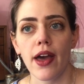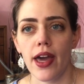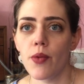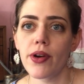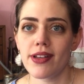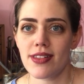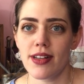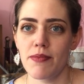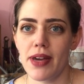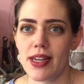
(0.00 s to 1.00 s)
It won't
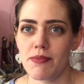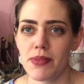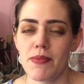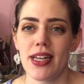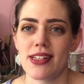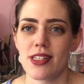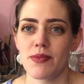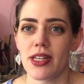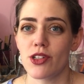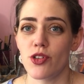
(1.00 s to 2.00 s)
necessarily be made into
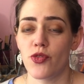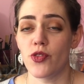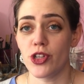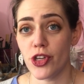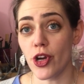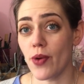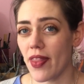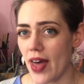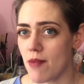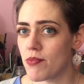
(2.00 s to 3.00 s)
something new for you
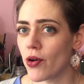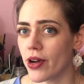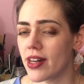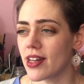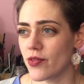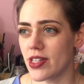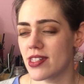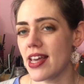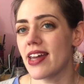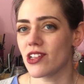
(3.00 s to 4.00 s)
at that point, if it's,
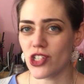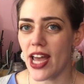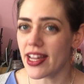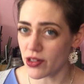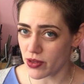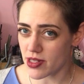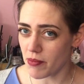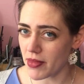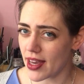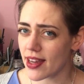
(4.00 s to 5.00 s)
say, a chain or
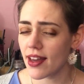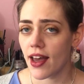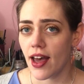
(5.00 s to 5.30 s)
something.